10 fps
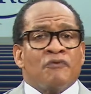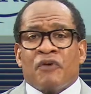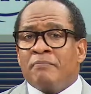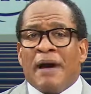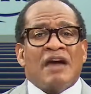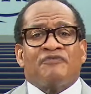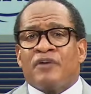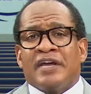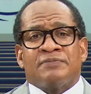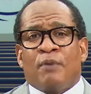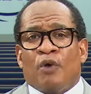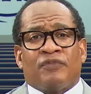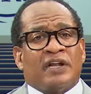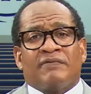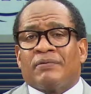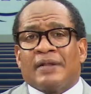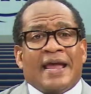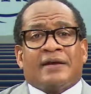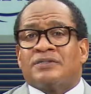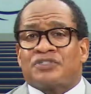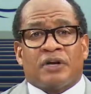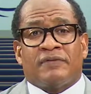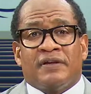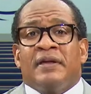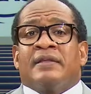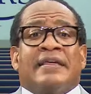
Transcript: from my friends, both liberal and conservative,